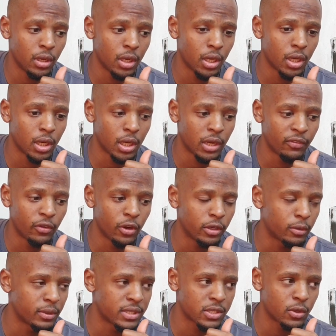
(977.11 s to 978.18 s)
I
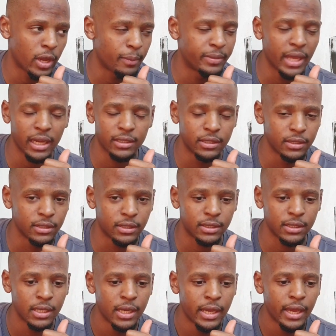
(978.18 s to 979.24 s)
forgot what it's,
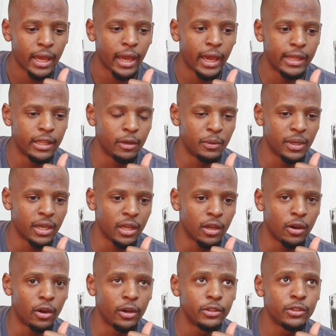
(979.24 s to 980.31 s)
abductors. And then we're going to
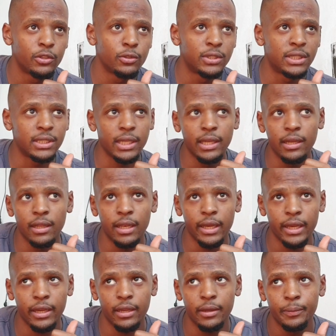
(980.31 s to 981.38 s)
go on to single
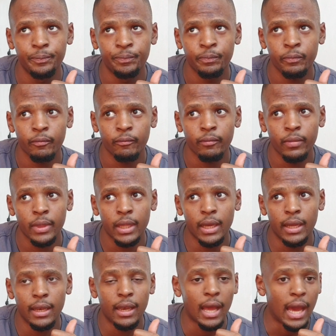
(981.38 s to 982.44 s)
leg
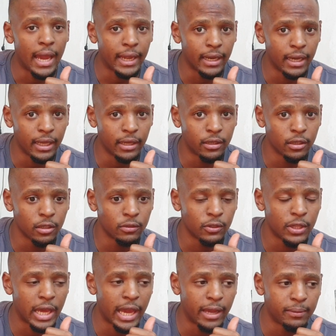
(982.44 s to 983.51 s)
lying leg curl
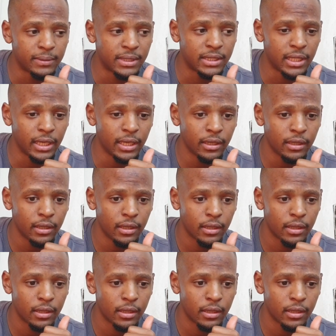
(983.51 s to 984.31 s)
for the hamstring.